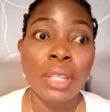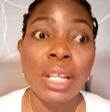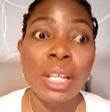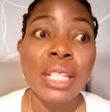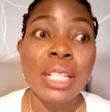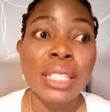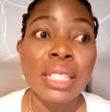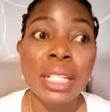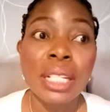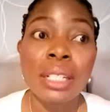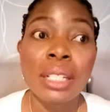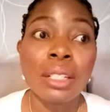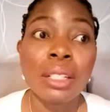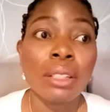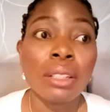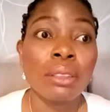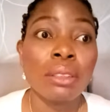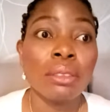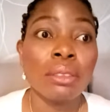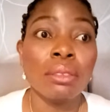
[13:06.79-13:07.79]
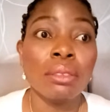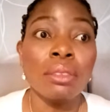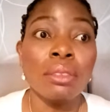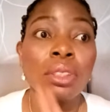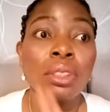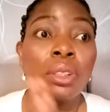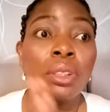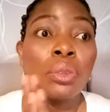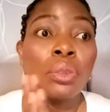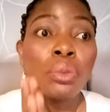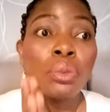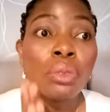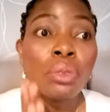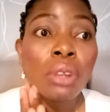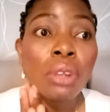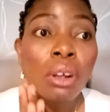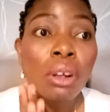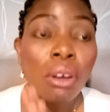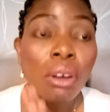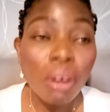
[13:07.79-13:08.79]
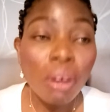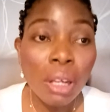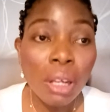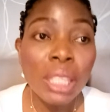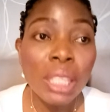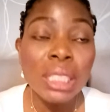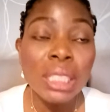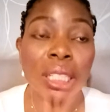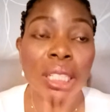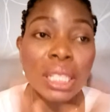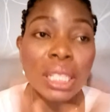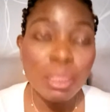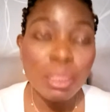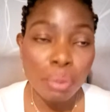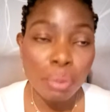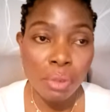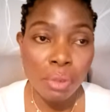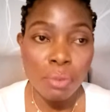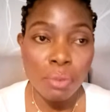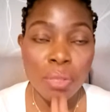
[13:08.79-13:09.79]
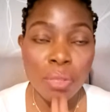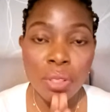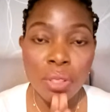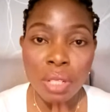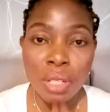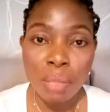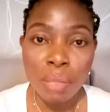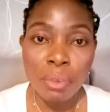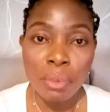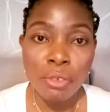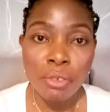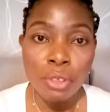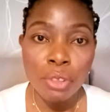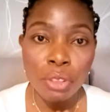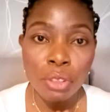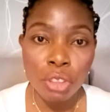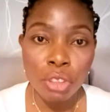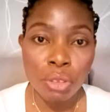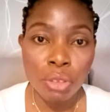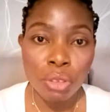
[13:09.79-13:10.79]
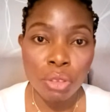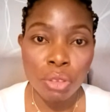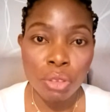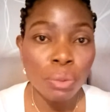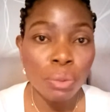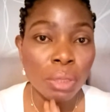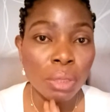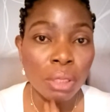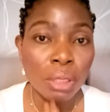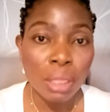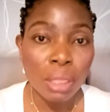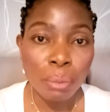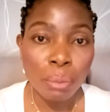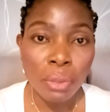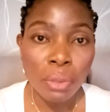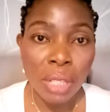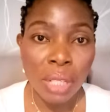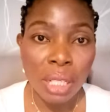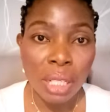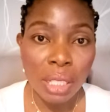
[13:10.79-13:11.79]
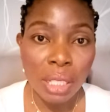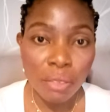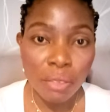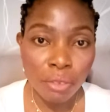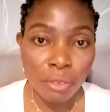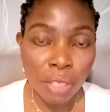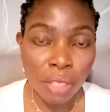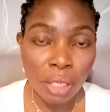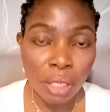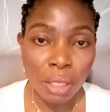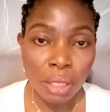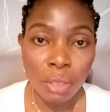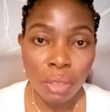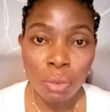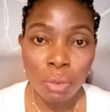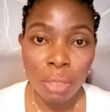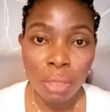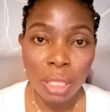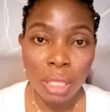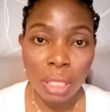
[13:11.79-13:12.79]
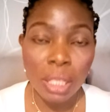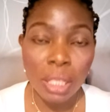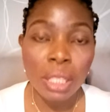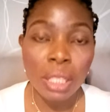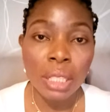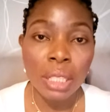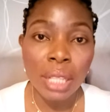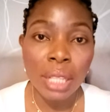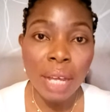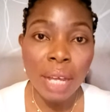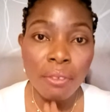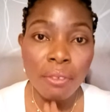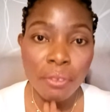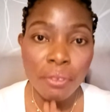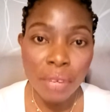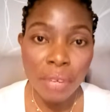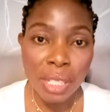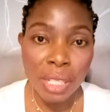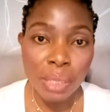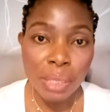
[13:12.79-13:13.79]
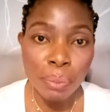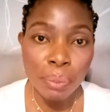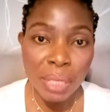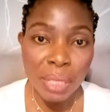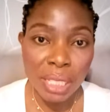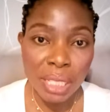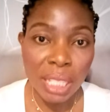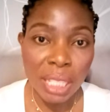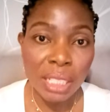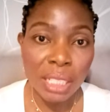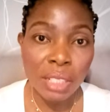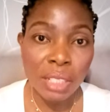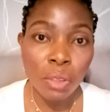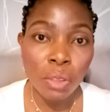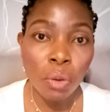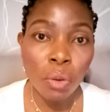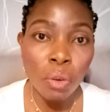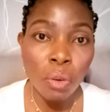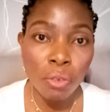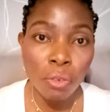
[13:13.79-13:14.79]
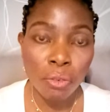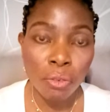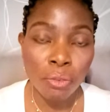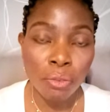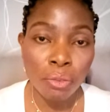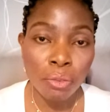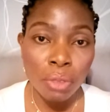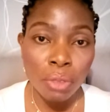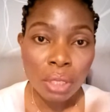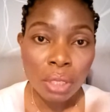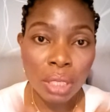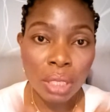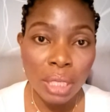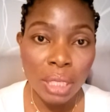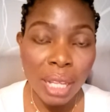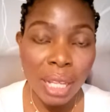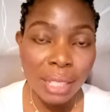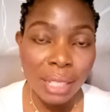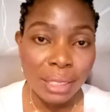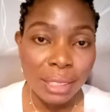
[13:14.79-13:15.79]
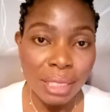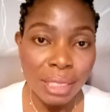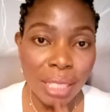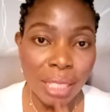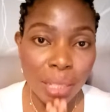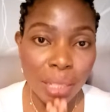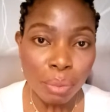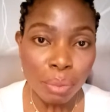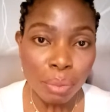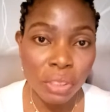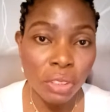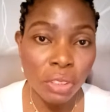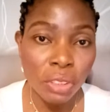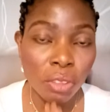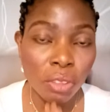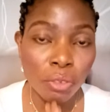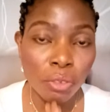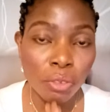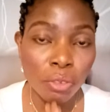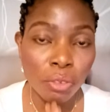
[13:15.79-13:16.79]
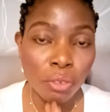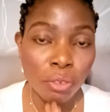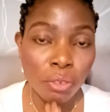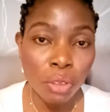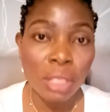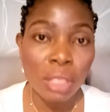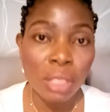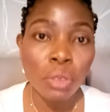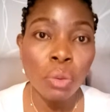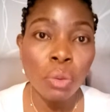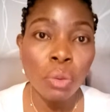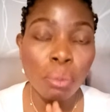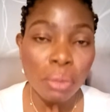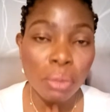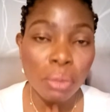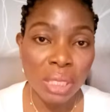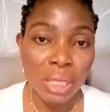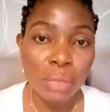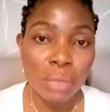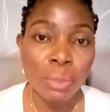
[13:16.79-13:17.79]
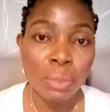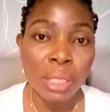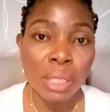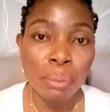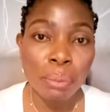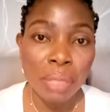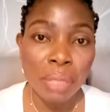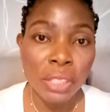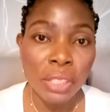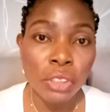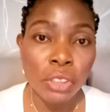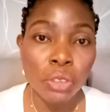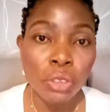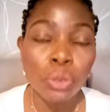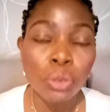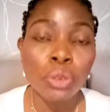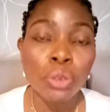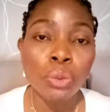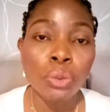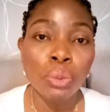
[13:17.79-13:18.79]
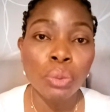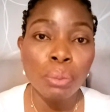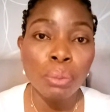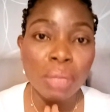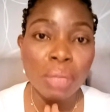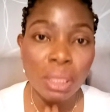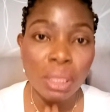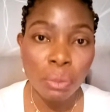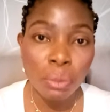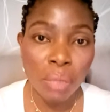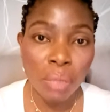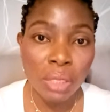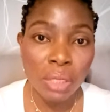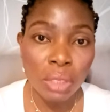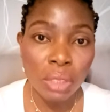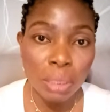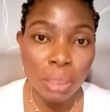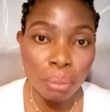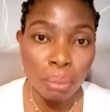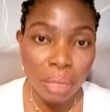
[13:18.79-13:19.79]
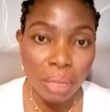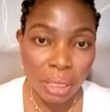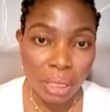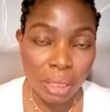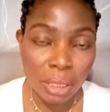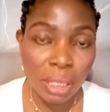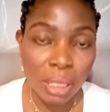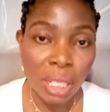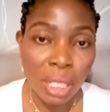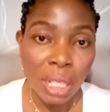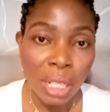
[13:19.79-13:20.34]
as in all the labor. When you labor for your children, you will not labor on evade. Okay, that very special day of the celebration of your children, nobody will replace you. You will be the one to replace